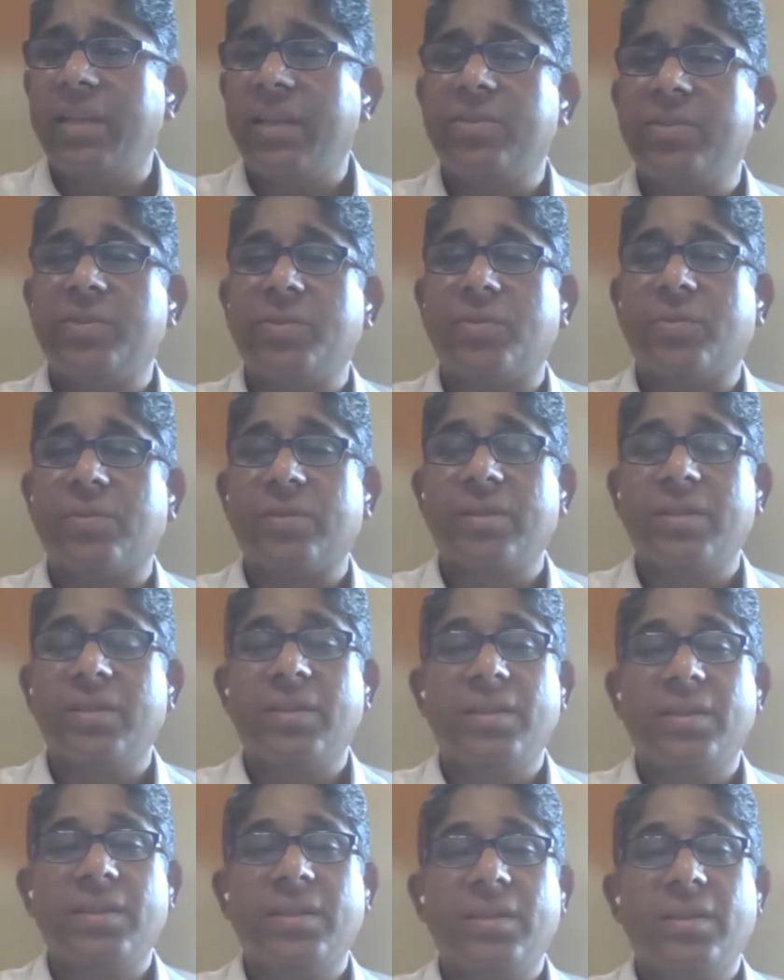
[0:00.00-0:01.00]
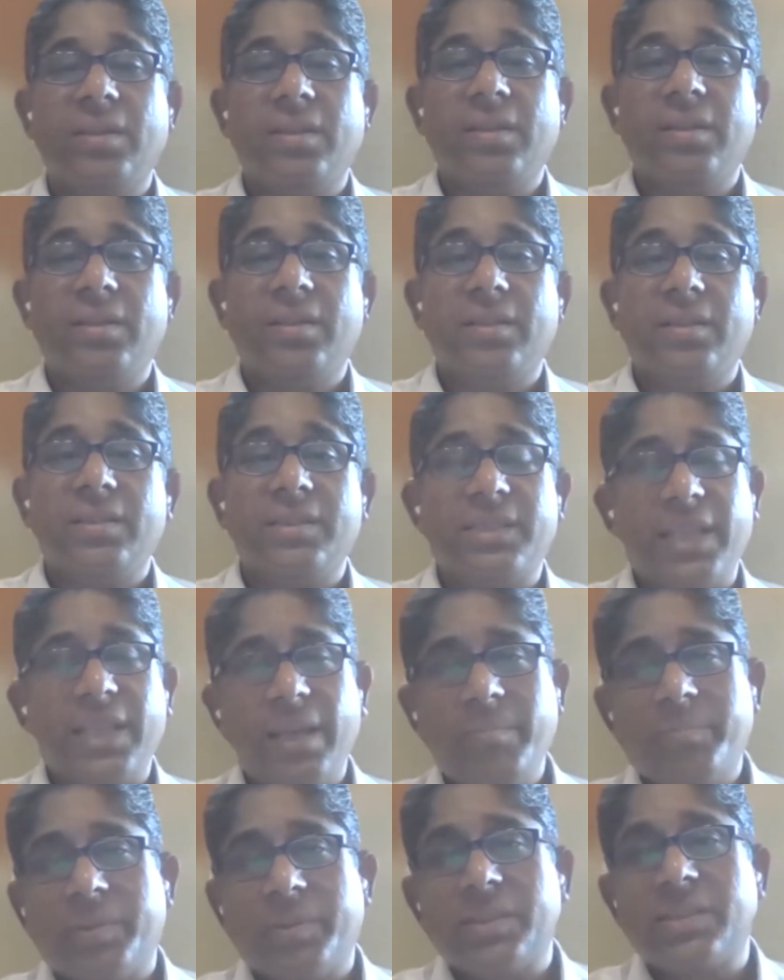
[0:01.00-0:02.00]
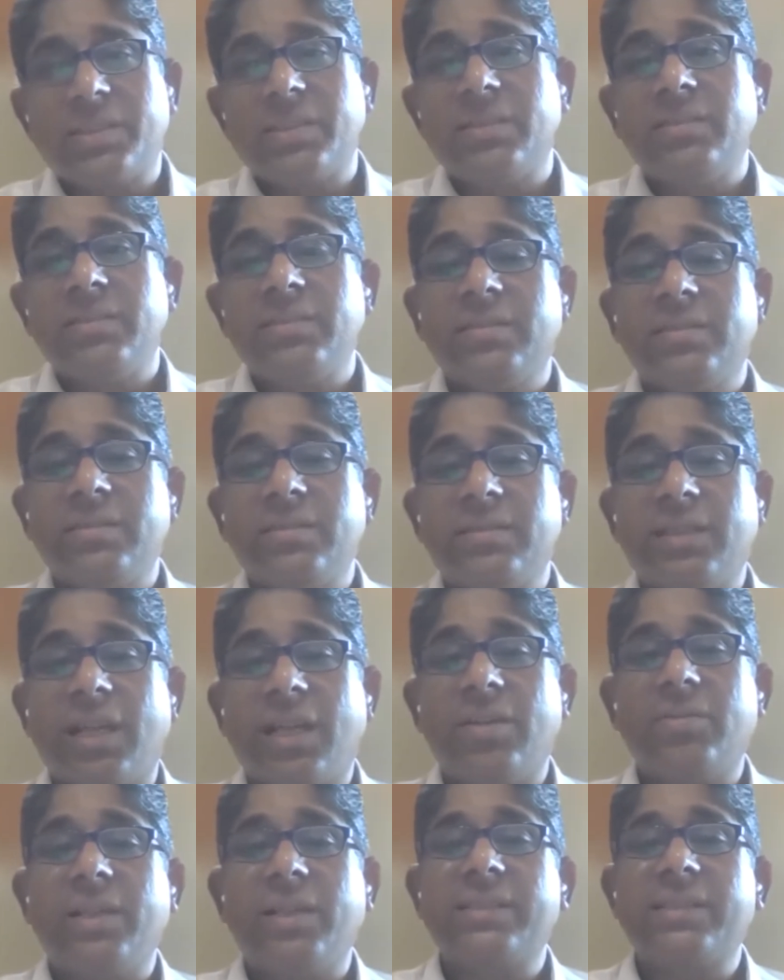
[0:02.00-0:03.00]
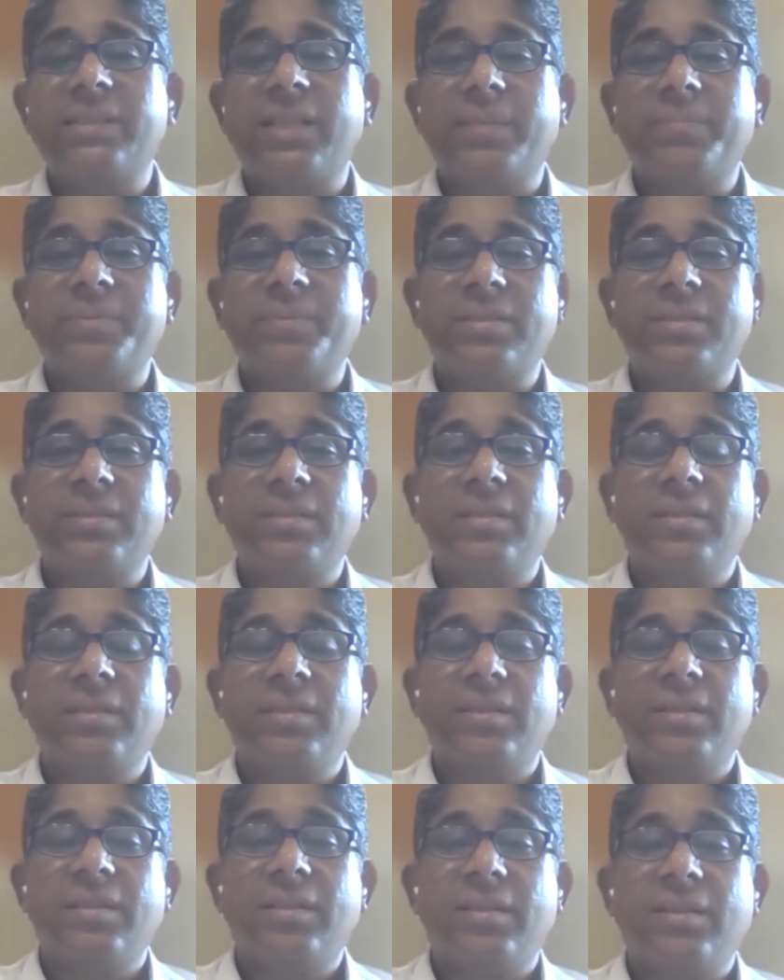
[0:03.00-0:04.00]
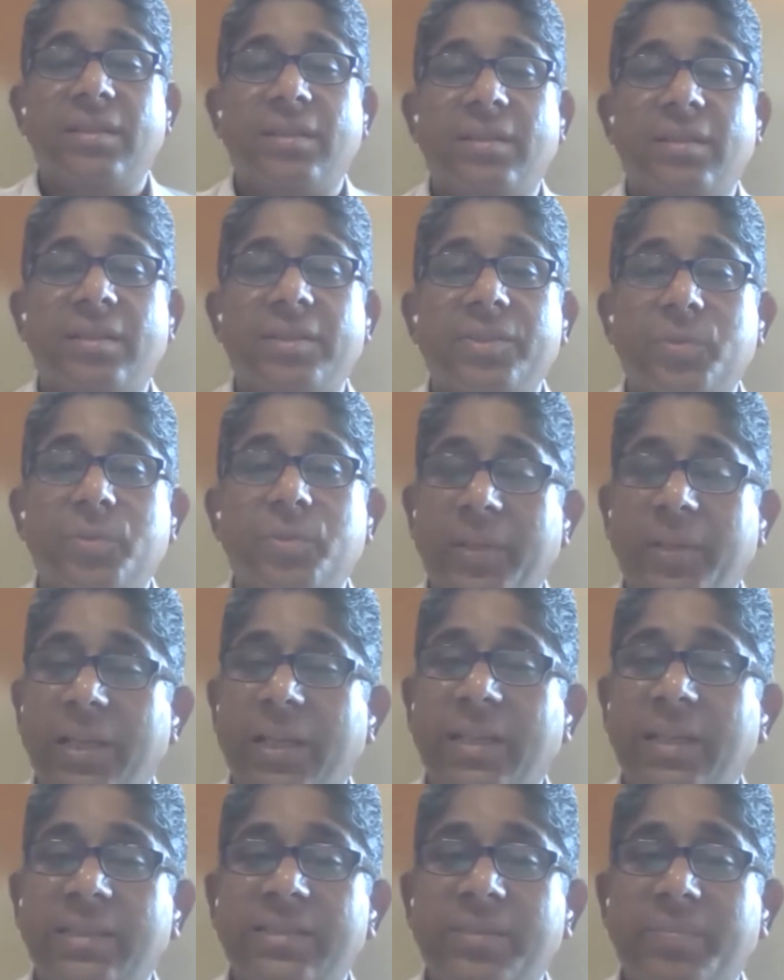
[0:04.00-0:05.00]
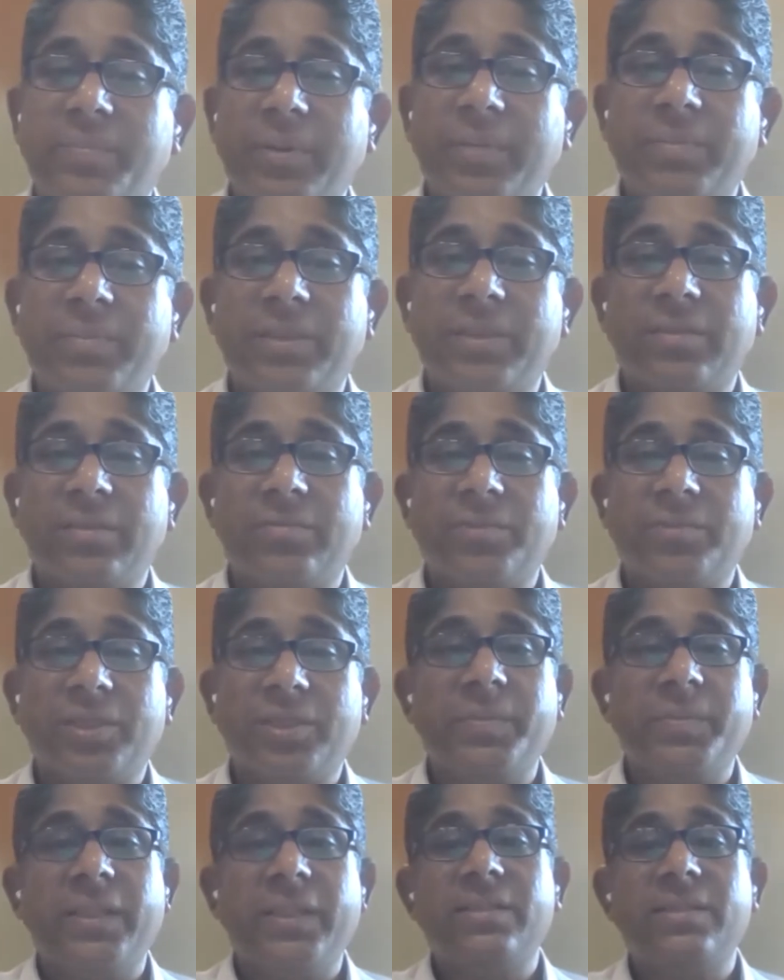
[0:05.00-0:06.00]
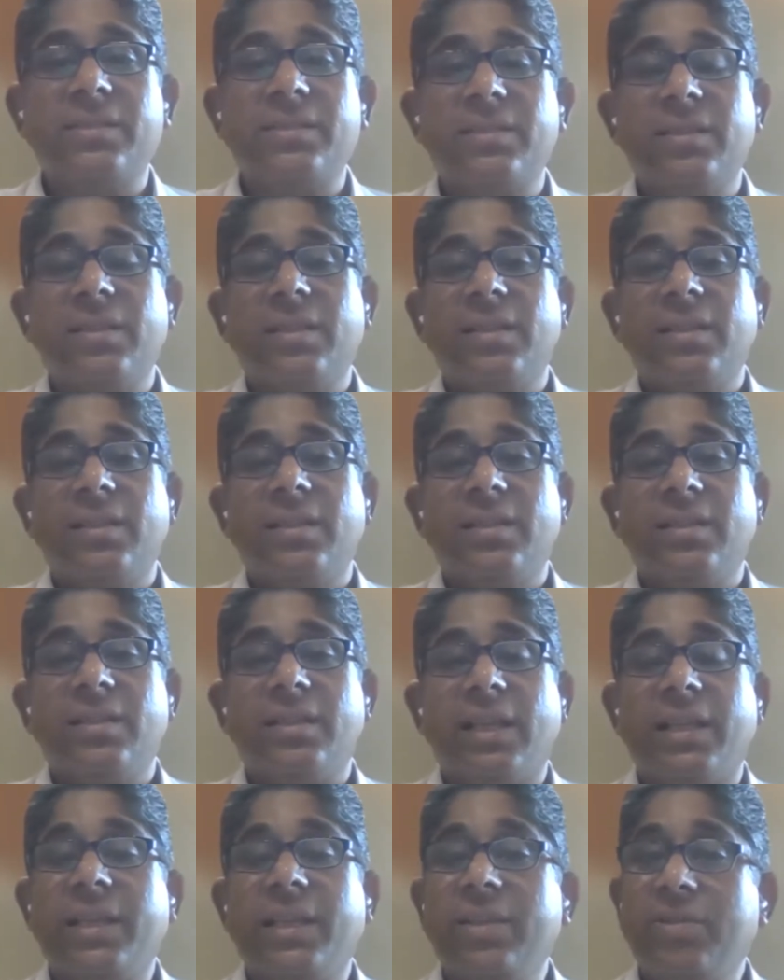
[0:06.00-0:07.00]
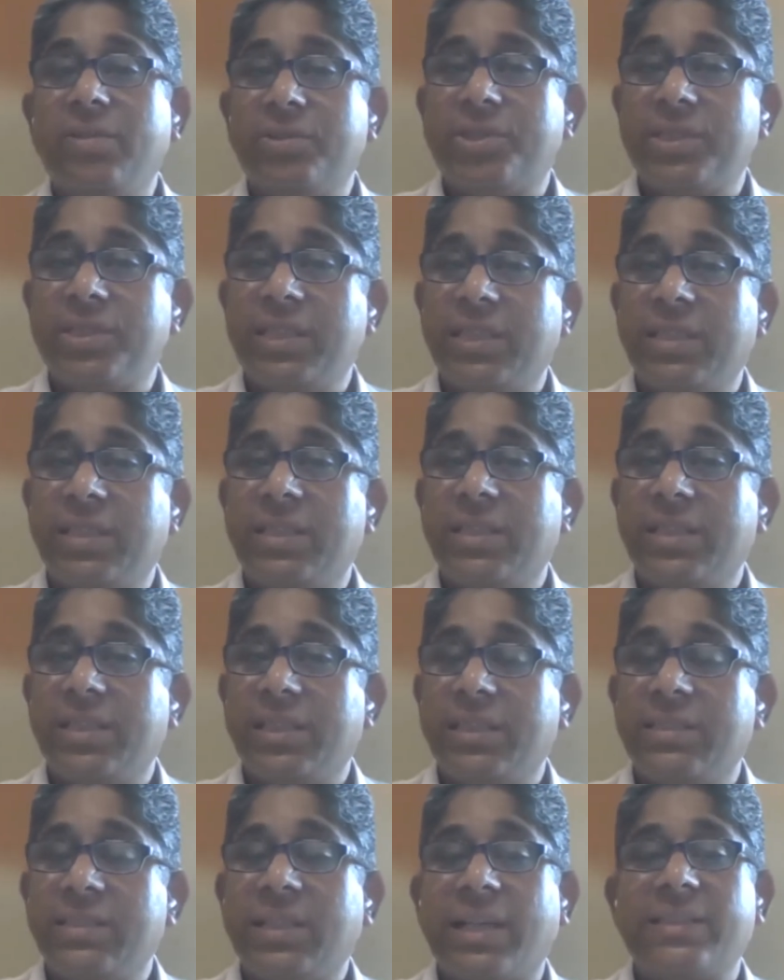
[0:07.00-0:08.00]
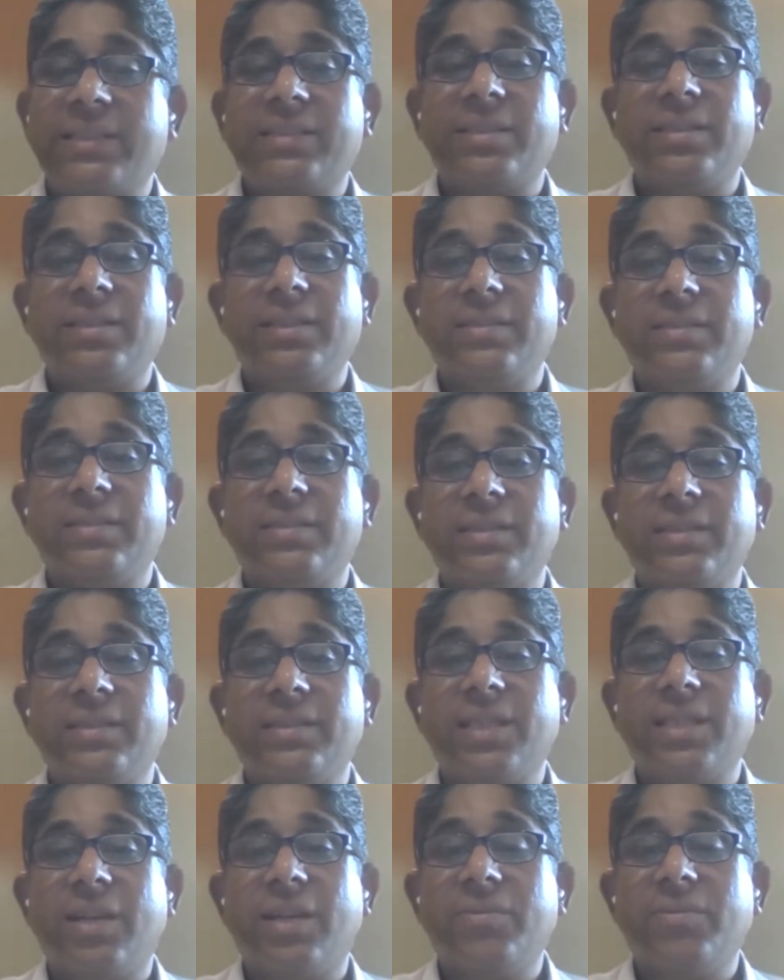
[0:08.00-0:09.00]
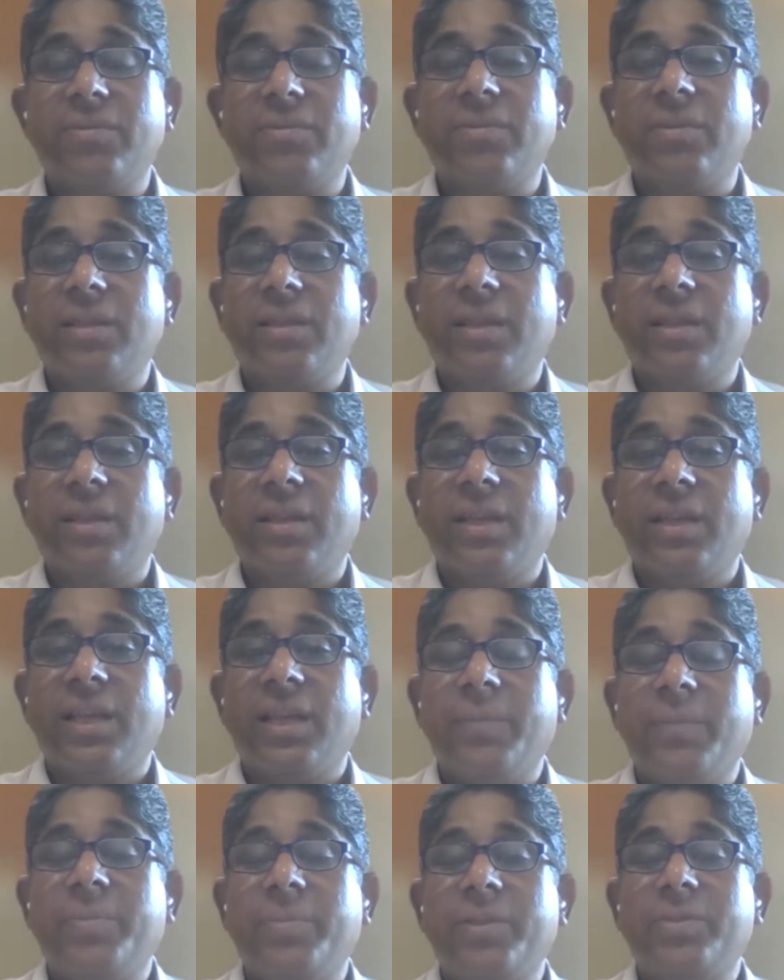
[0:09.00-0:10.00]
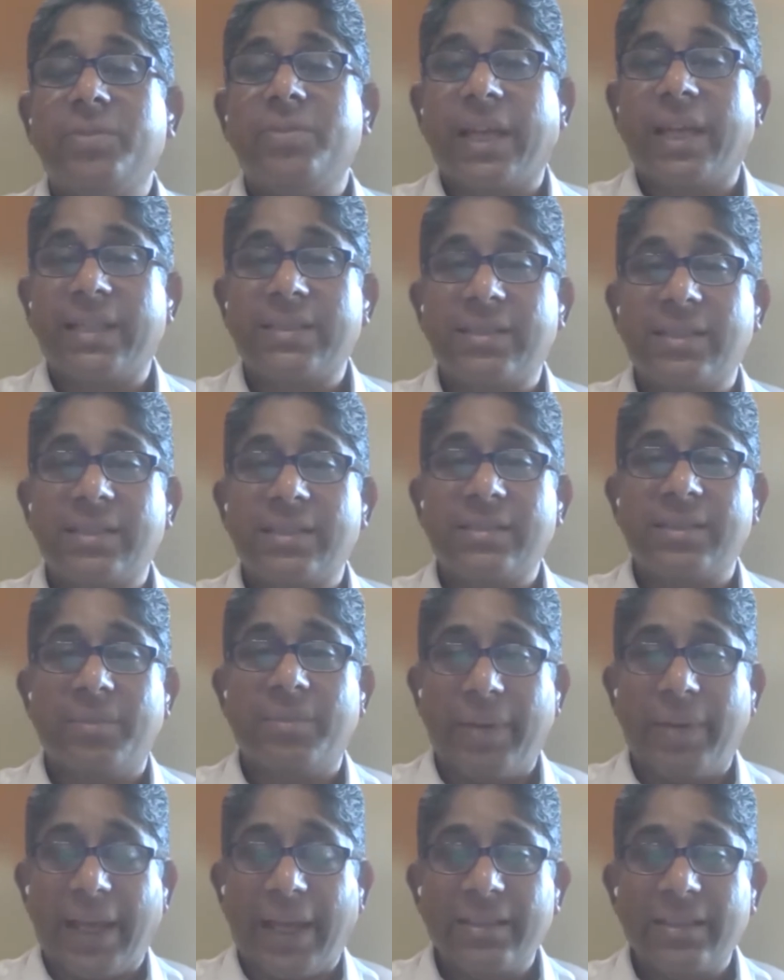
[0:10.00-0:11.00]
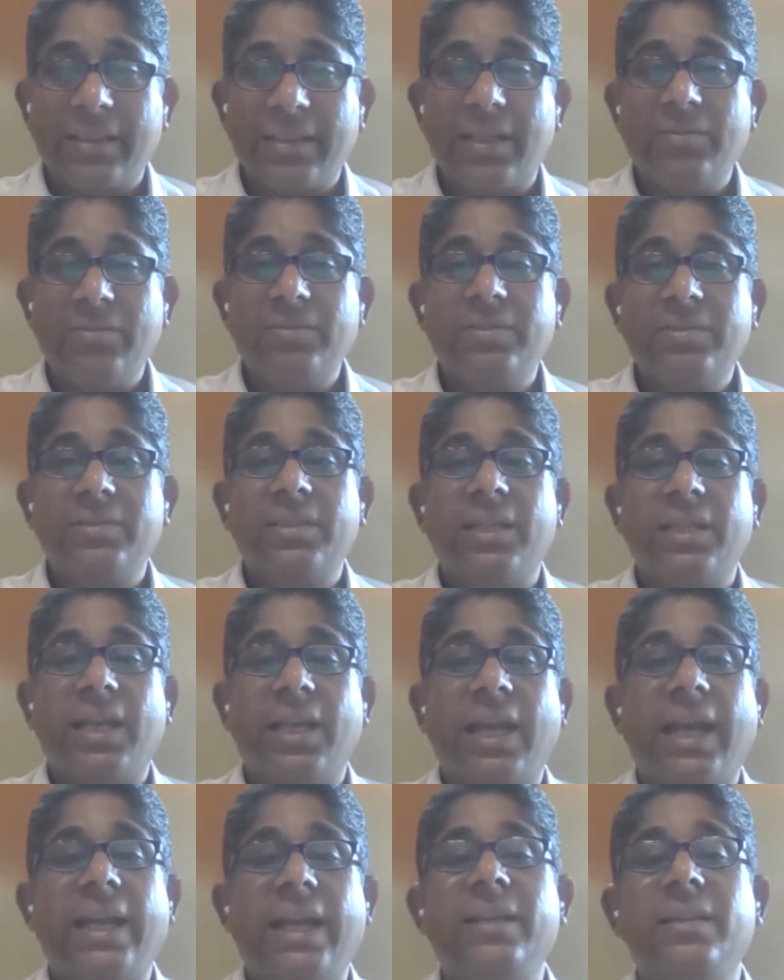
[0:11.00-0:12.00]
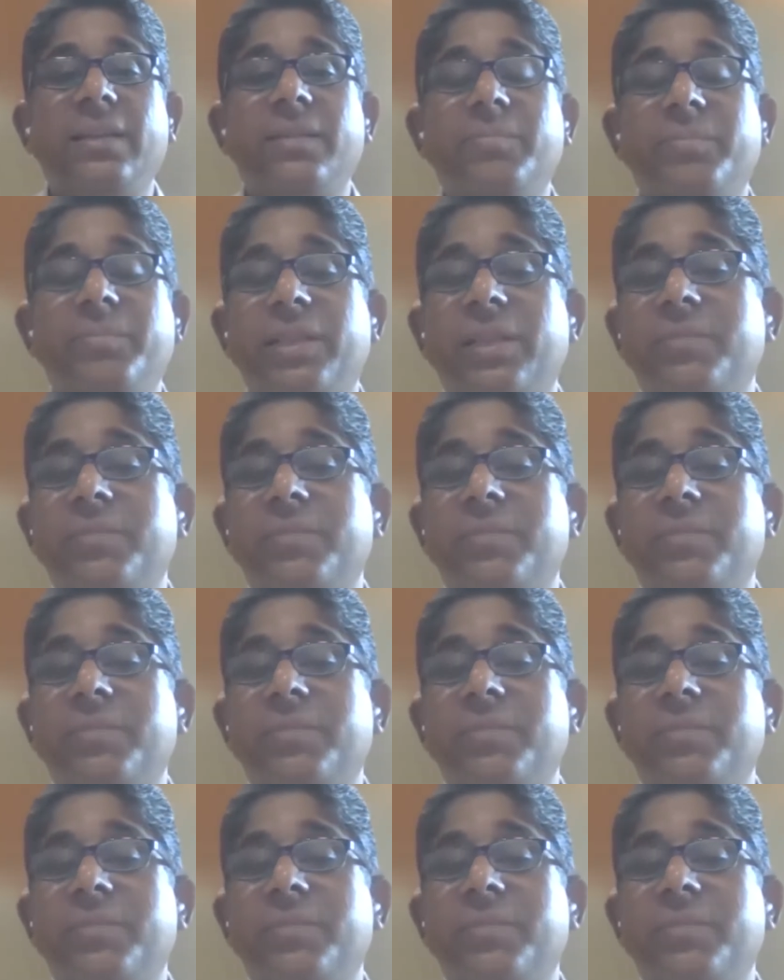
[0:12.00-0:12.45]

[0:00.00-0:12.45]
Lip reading: the door. The same person now accepts UPI as a payment, which means that he or she is now able to access a bank account and becomes